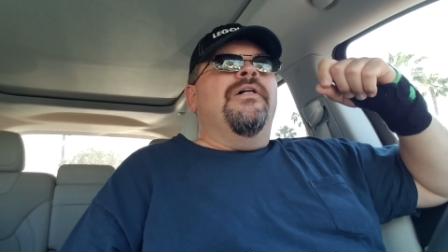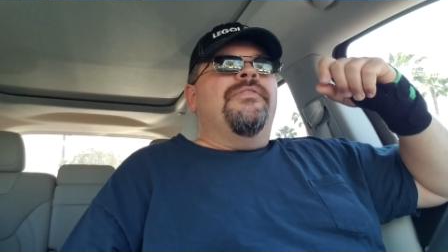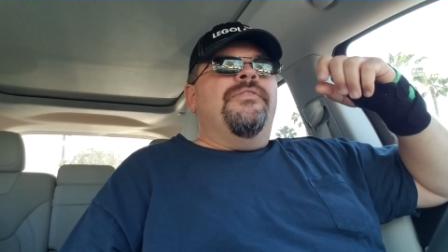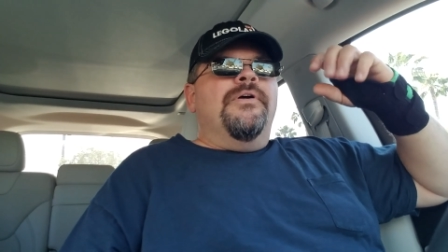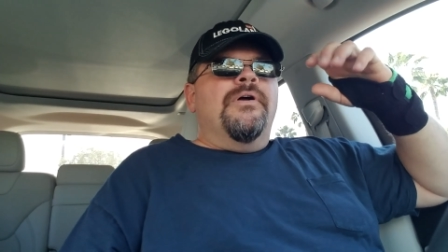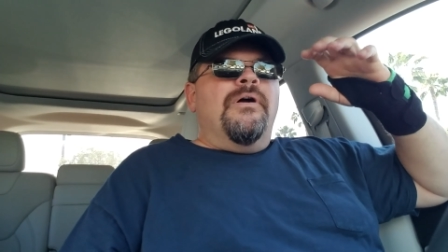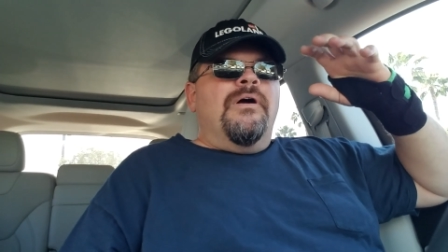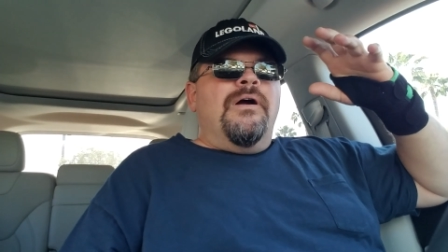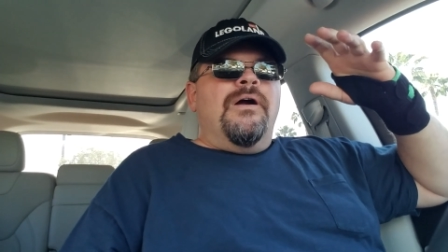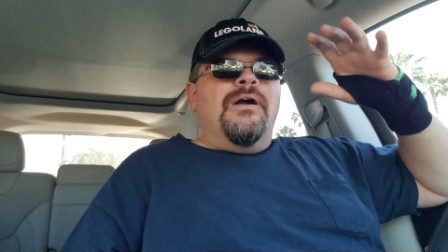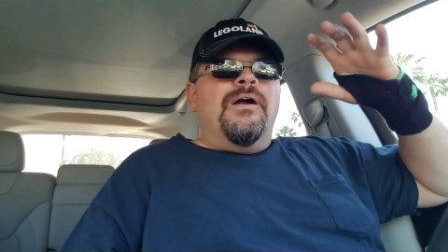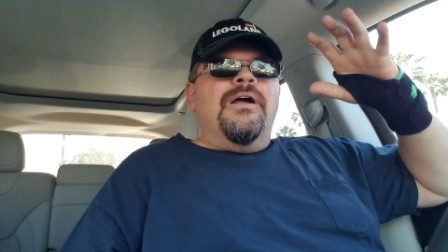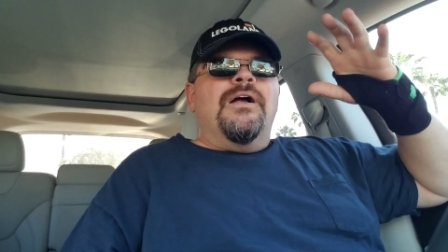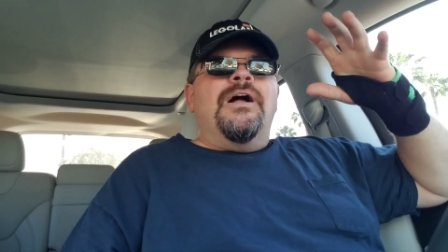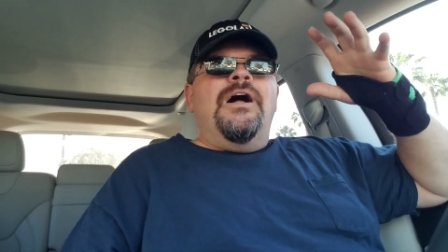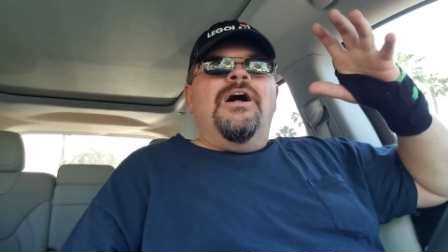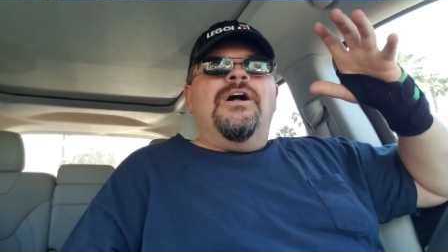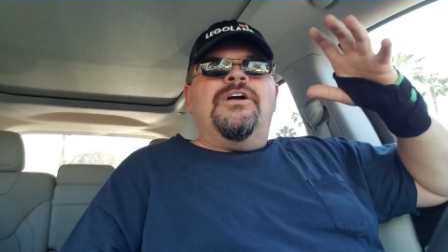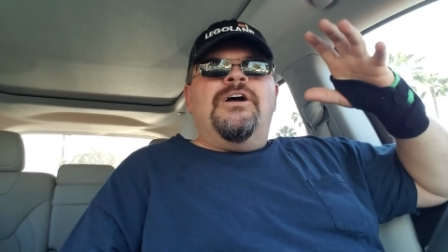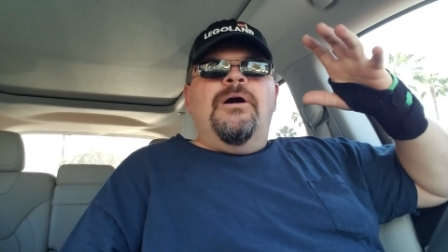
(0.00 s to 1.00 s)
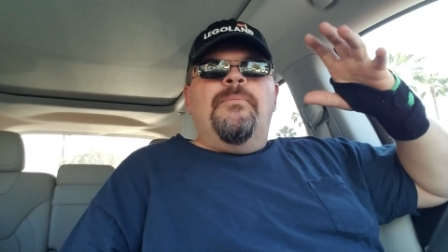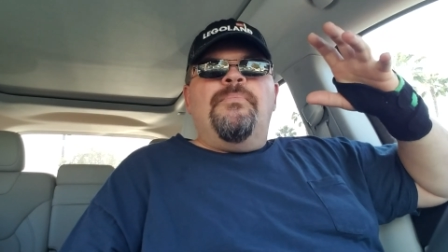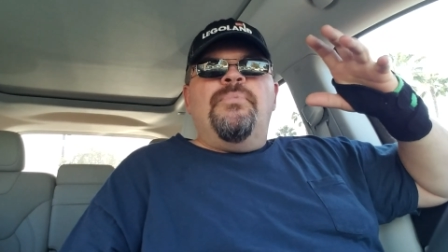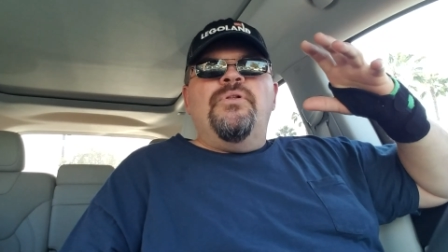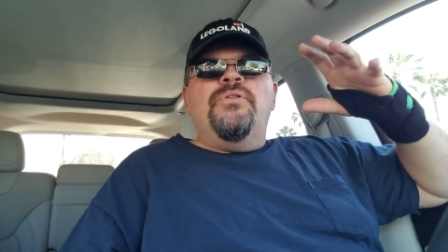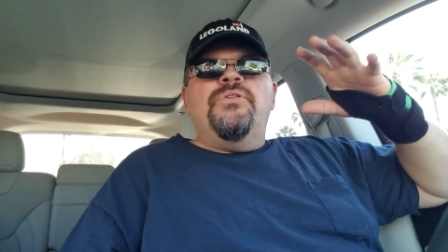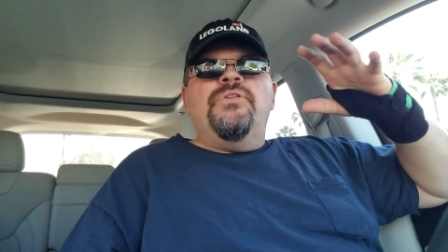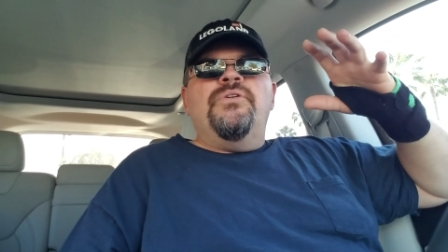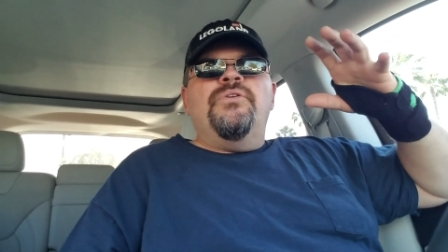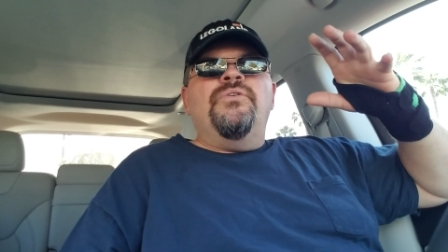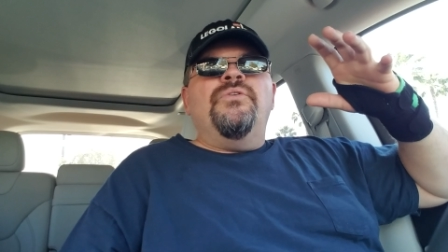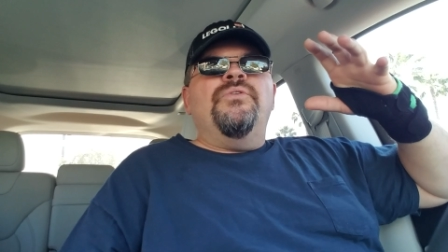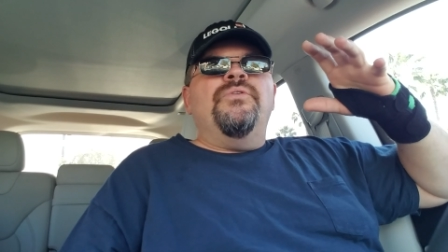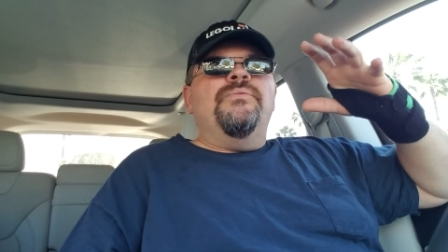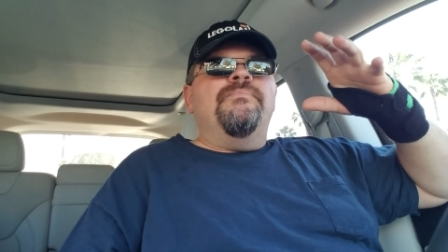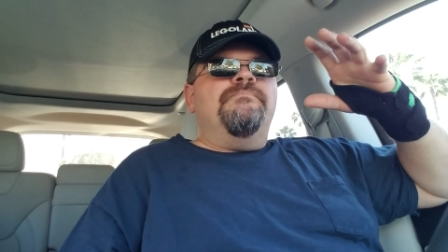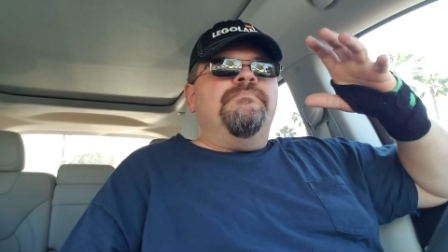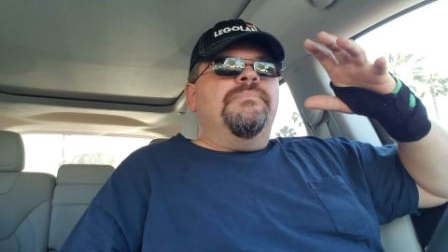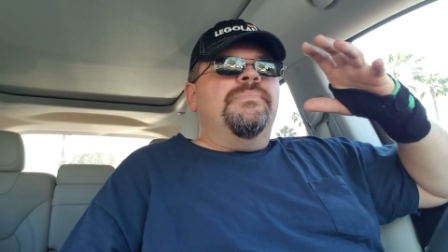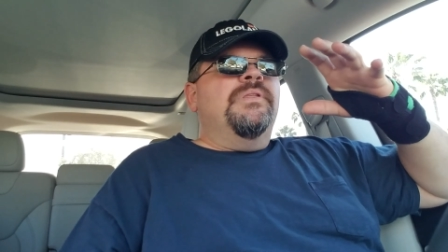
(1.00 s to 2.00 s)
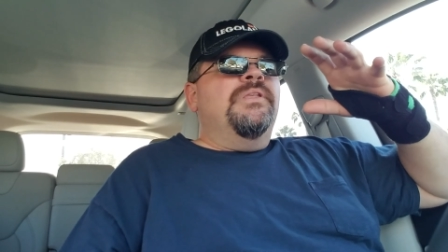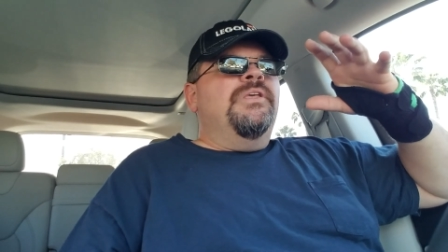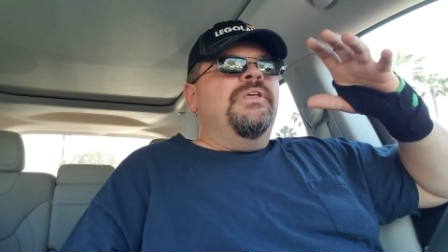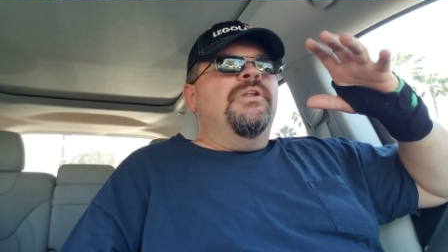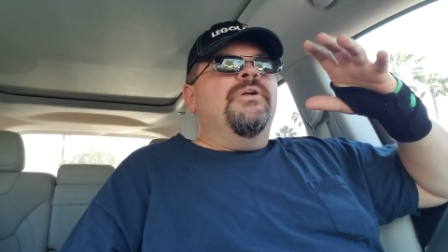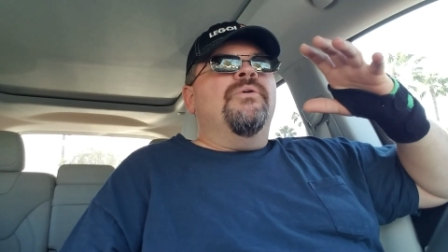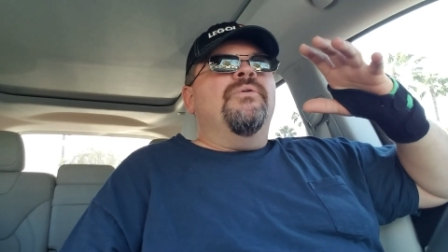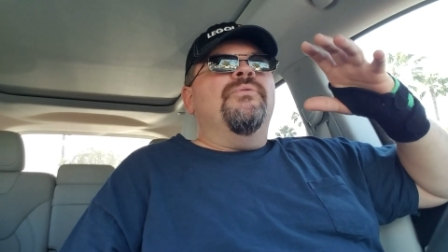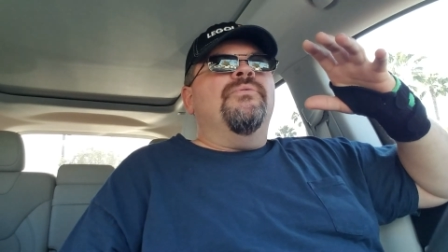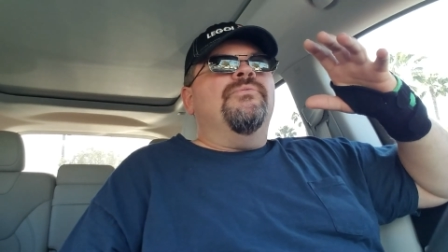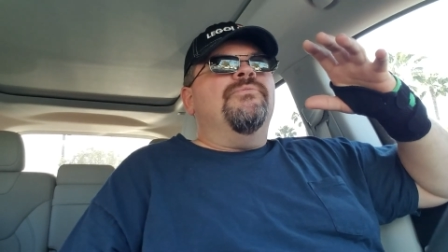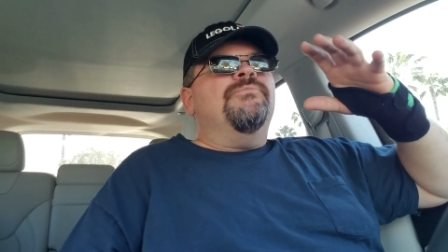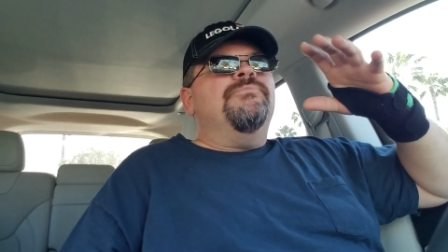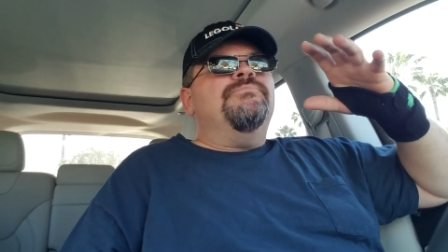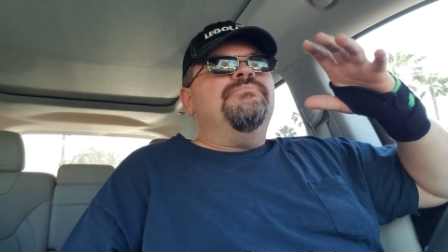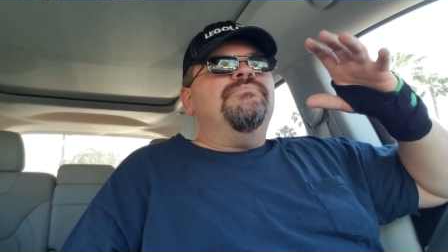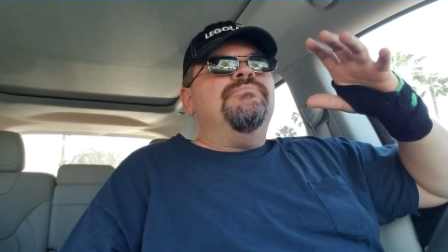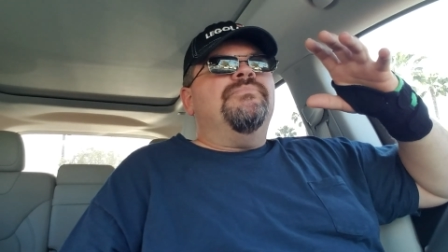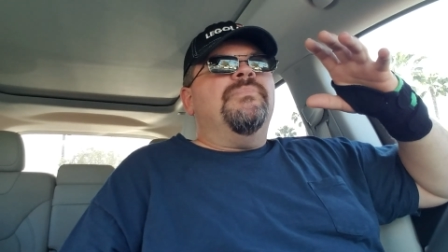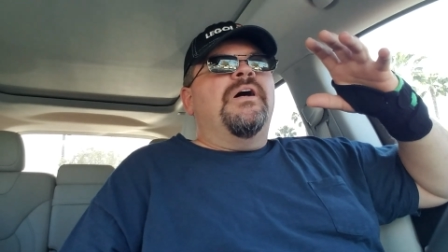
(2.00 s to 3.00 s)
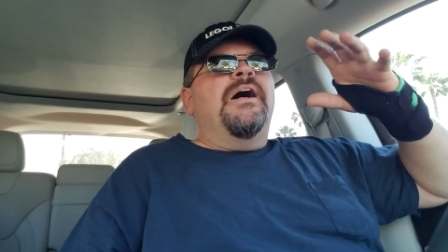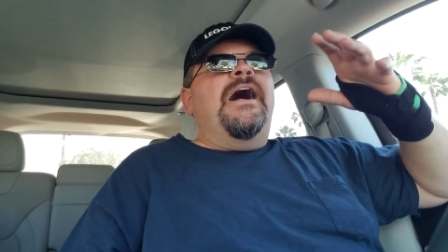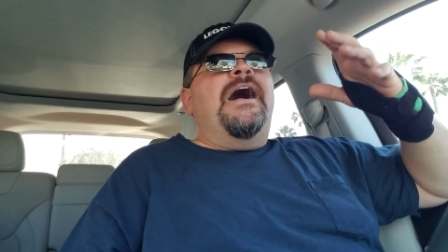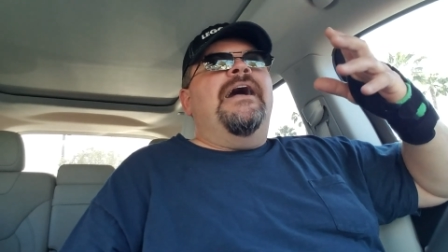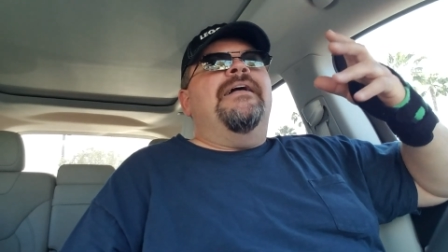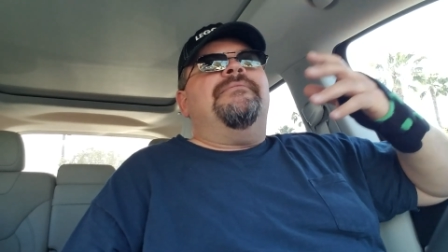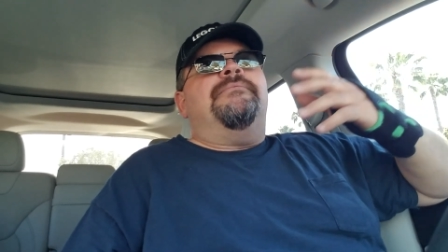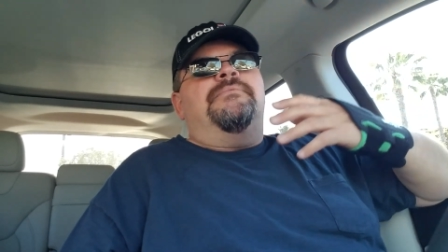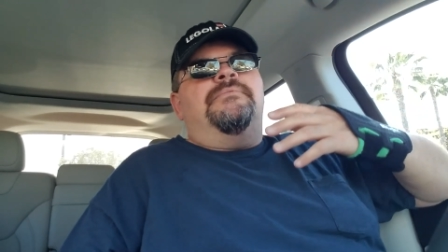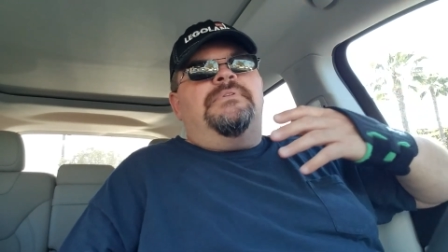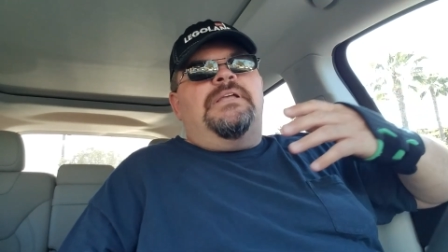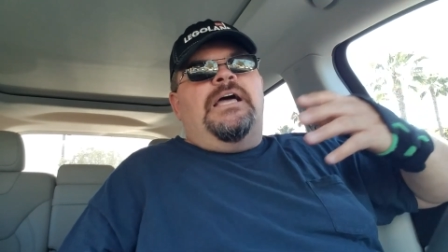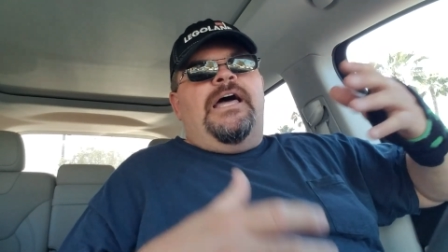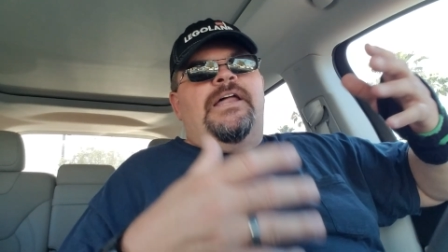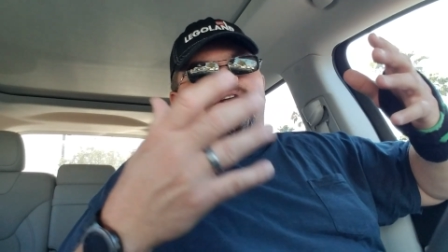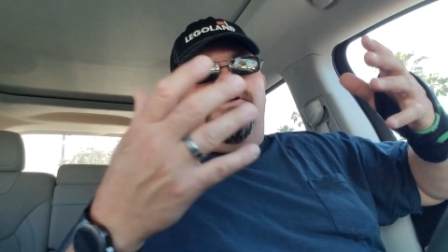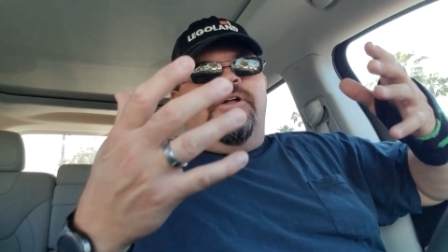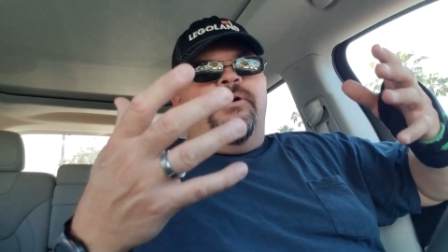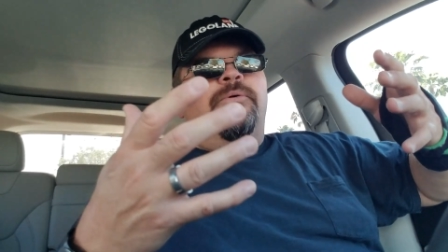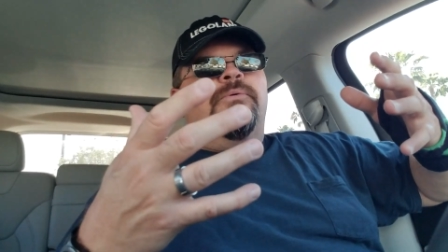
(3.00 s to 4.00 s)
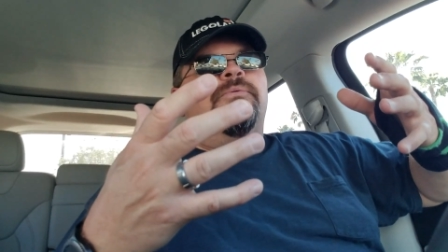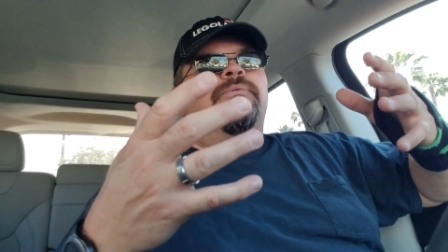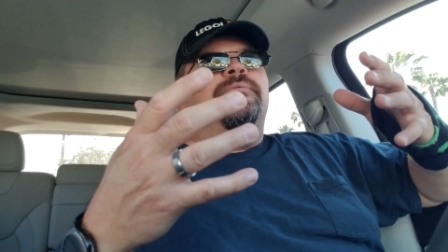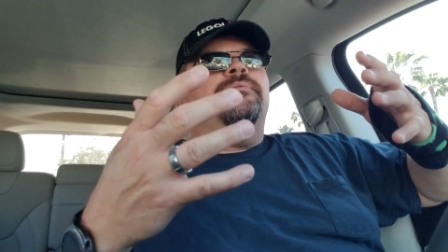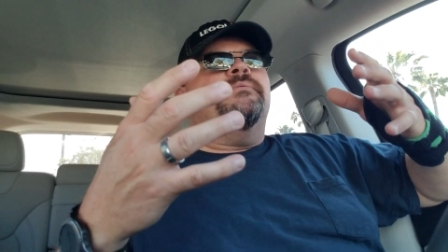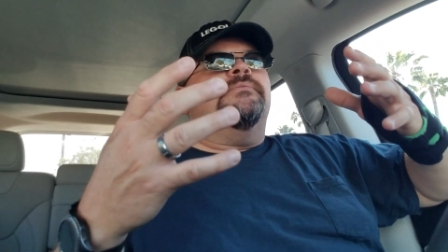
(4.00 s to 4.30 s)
There are a couple little, you know, I, I don't know,